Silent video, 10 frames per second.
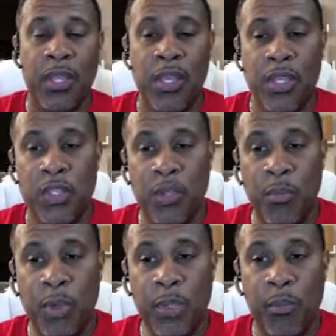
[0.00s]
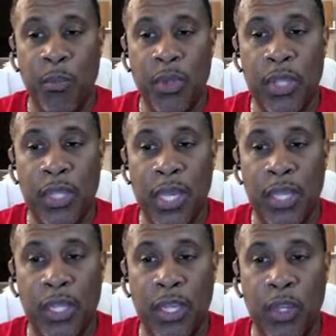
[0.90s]
So more than
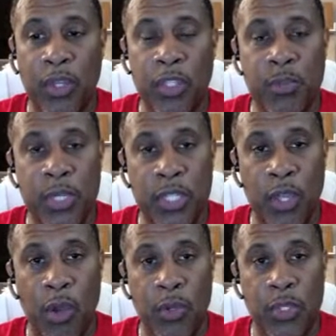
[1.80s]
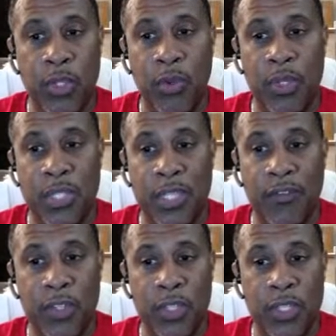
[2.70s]
likely, a good speed to go to is
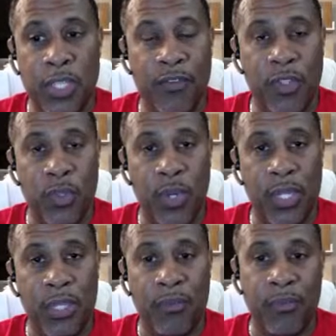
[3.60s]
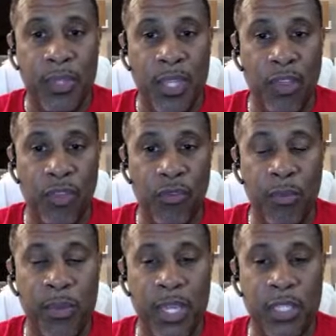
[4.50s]
720 and 3
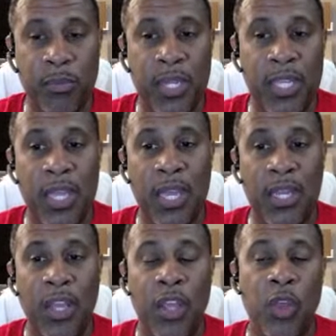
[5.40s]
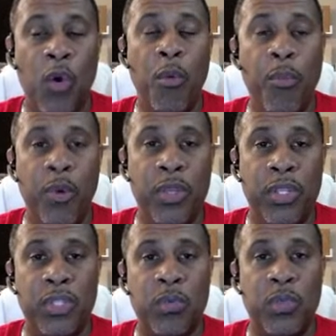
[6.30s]
megs. But again, the whole point of
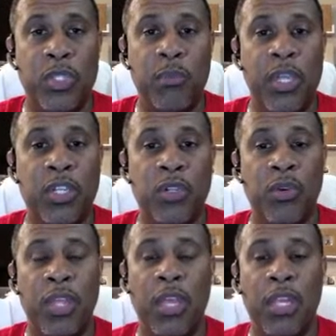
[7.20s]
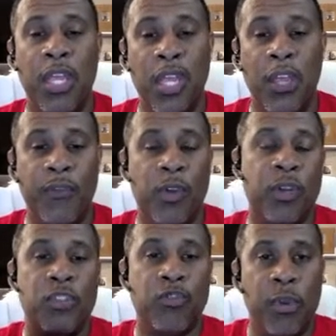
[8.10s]
this was to make sure that if you're going
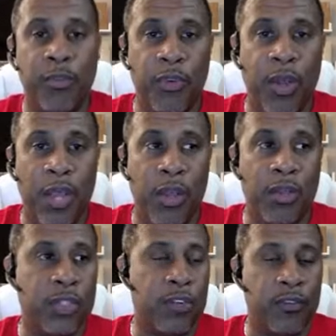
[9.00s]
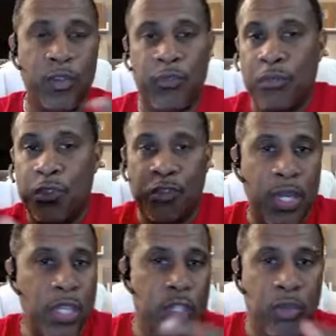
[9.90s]
to stream for your house and if you're trying
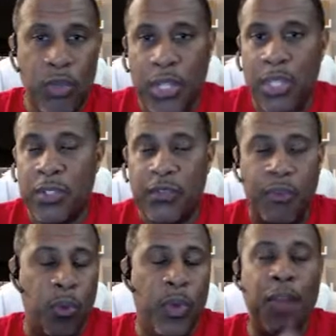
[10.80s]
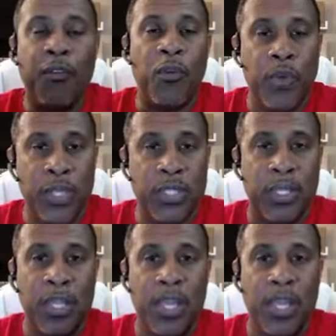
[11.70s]
to do this for whatever reason,